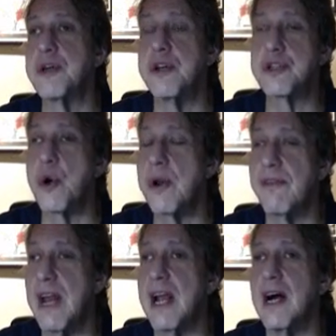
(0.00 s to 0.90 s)
So you're sort
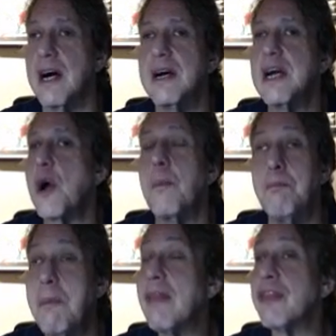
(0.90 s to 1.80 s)
of getting a
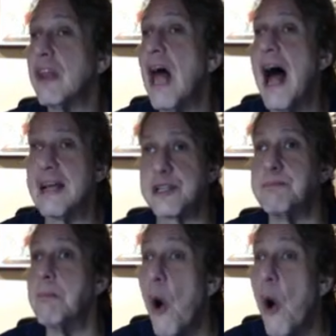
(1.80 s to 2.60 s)
mentholized